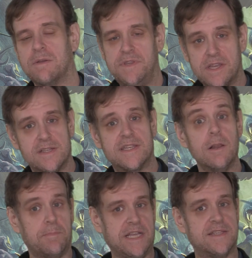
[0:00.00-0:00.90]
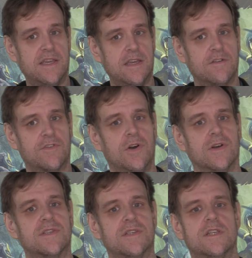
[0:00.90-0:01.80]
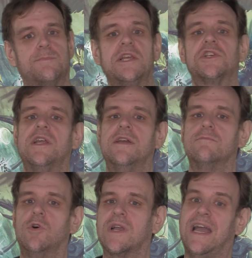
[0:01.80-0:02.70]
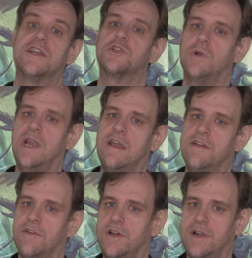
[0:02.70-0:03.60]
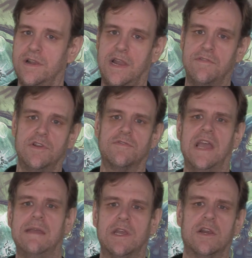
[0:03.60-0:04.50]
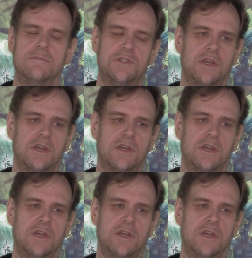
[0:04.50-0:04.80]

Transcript: But you can still beat it, of course, especially at the more casual level of gaming clubs.